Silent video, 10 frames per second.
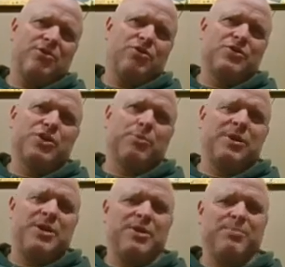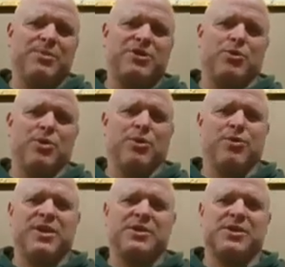do so many material
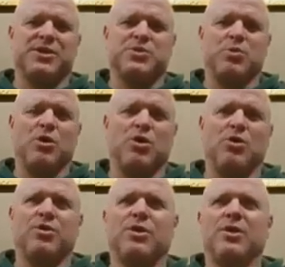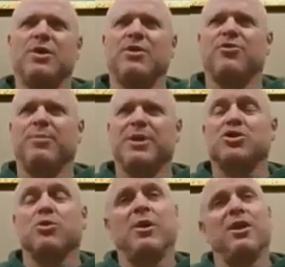things in this world to make
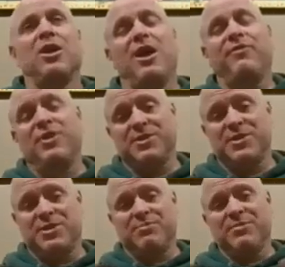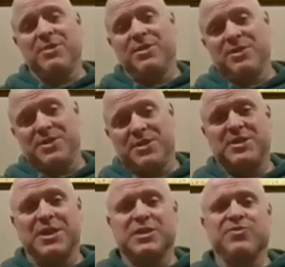sure my life is
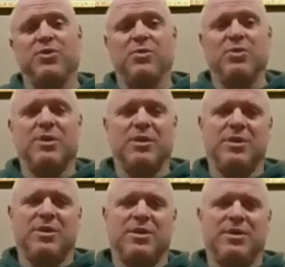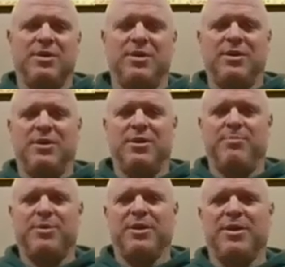successful.
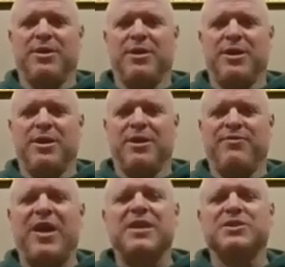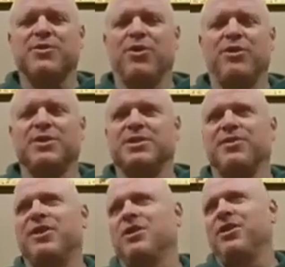But an advanced devotee
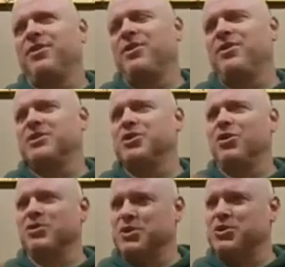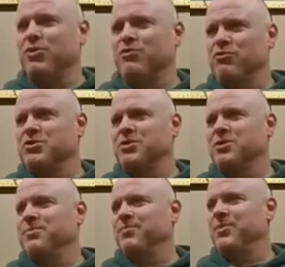doesn't think like that. He thinks, no, I'll just serve
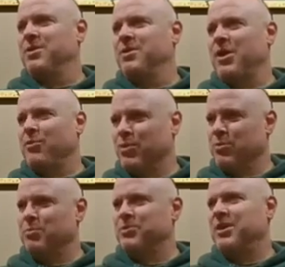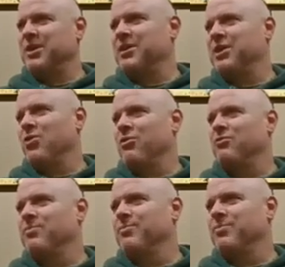Krishna. Everything will be taken care of
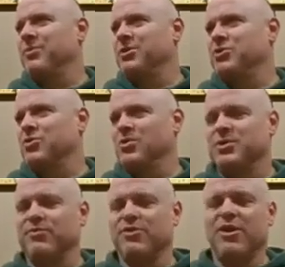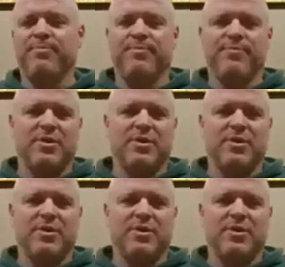in due course of time.